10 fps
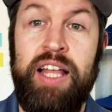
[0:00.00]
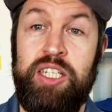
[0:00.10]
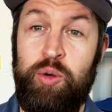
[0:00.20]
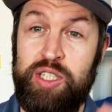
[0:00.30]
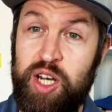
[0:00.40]

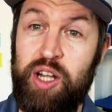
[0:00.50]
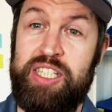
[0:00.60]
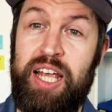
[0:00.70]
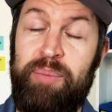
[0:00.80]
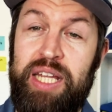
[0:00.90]
So it's not
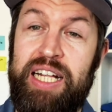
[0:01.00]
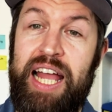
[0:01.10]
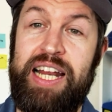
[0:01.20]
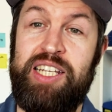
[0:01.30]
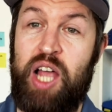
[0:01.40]
something
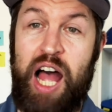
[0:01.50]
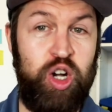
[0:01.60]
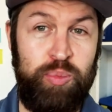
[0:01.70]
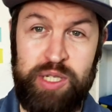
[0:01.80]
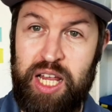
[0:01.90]
that is
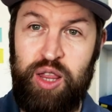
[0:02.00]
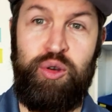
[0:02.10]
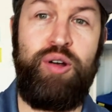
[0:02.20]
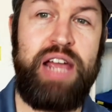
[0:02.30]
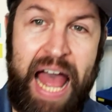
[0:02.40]
100%
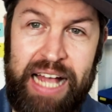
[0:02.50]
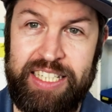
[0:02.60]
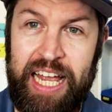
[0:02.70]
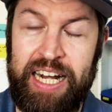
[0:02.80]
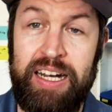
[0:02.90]
throw your
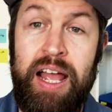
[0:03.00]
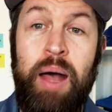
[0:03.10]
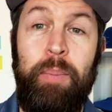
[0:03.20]
house at it,